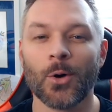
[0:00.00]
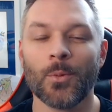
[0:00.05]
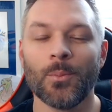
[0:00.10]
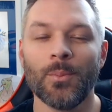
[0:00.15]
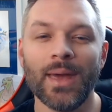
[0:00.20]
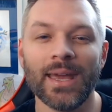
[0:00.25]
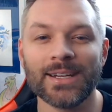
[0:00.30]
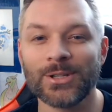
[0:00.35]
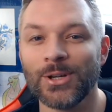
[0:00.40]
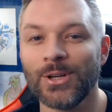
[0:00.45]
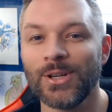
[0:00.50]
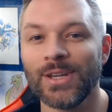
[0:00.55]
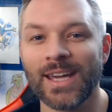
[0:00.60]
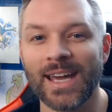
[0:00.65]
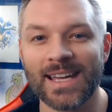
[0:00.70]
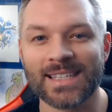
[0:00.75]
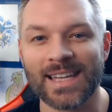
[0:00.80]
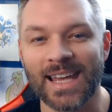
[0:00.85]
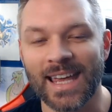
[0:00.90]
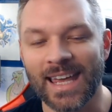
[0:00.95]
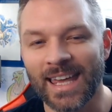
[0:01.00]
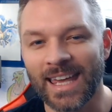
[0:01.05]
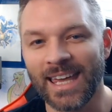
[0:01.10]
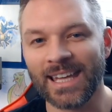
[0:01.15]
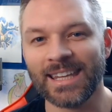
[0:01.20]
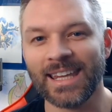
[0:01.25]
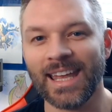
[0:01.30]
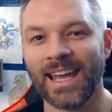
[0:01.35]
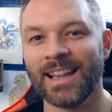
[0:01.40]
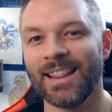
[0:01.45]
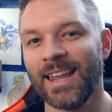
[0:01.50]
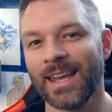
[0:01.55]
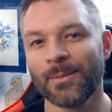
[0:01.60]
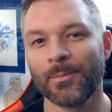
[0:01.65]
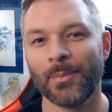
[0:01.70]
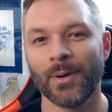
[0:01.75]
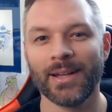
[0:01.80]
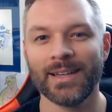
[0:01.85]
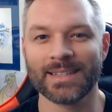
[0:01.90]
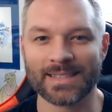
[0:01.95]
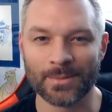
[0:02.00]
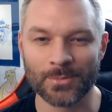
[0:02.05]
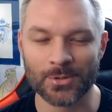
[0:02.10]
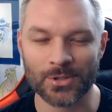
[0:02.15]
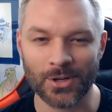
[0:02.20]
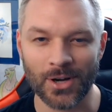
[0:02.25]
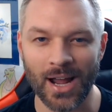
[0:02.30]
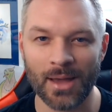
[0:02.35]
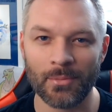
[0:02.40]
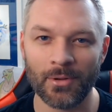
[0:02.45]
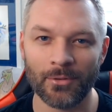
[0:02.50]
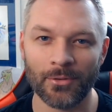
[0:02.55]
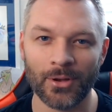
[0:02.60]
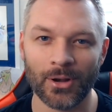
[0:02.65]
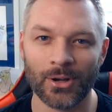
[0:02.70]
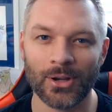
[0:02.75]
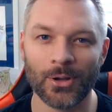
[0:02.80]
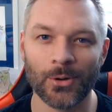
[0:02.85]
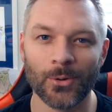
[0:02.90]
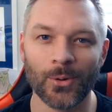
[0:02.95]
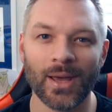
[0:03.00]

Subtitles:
Make sure you guys hit that like button, subscribe if you're new,